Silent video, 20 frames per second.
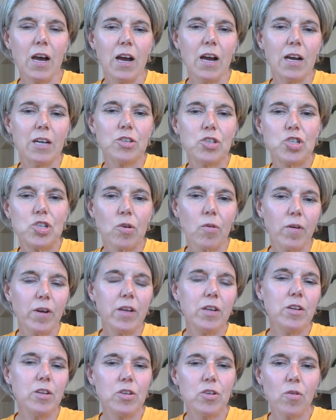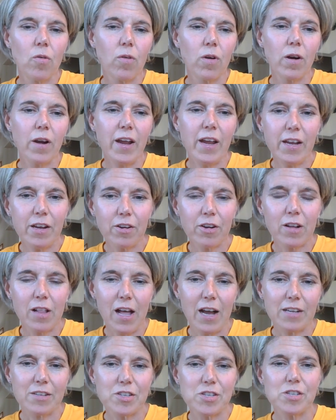join your anchor
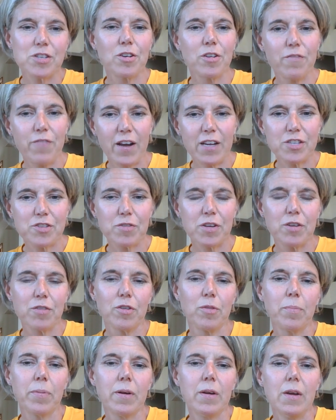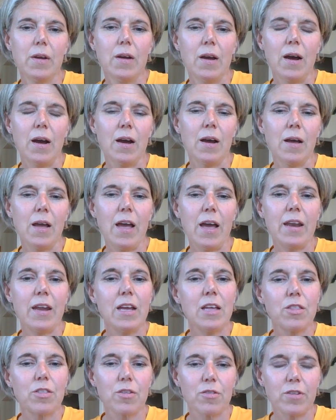class, your advisory group, at
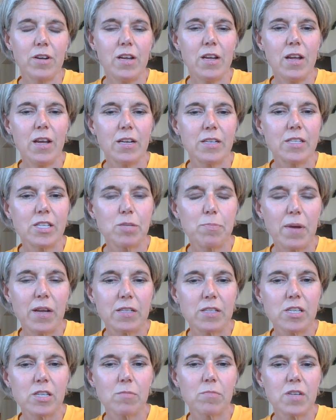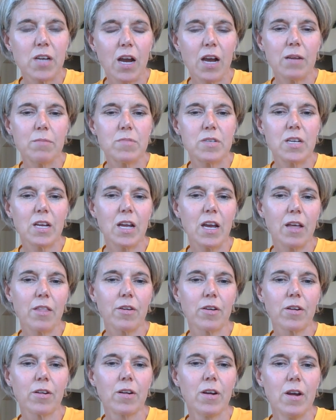8:30 and spend some time
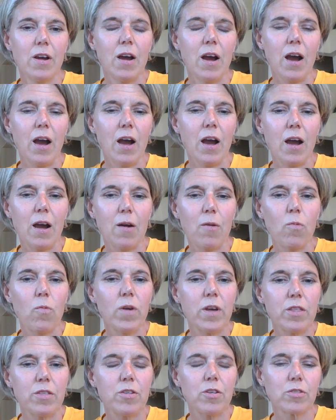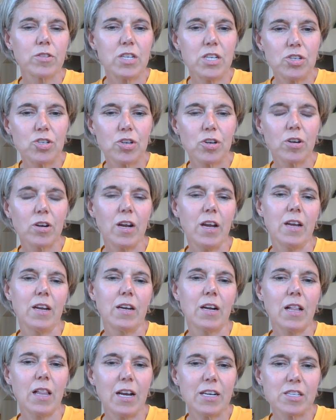together with your teacher and
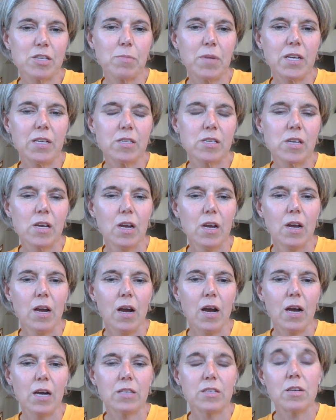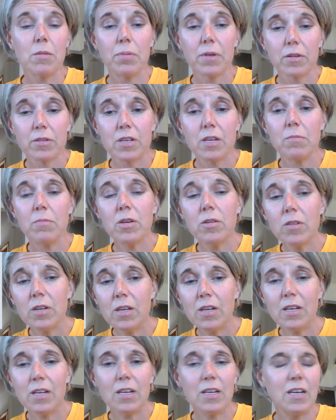classmates to build
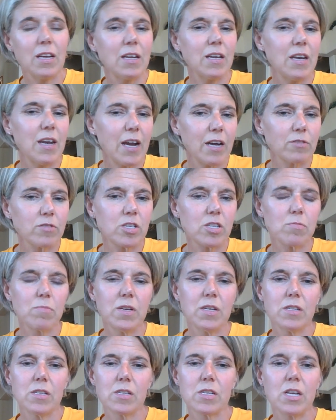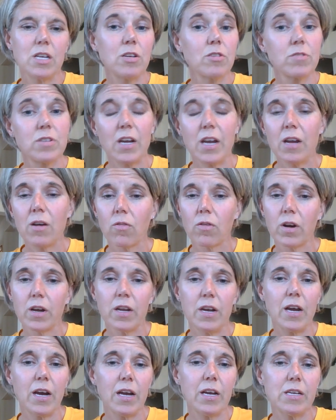community, get announcements, get your day
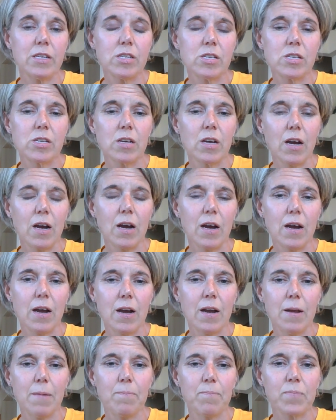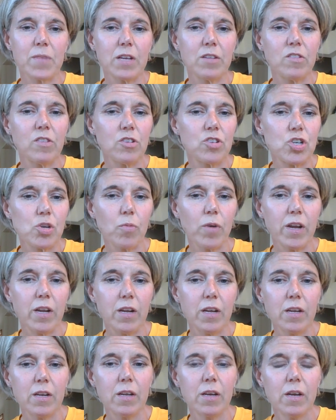organized and situated.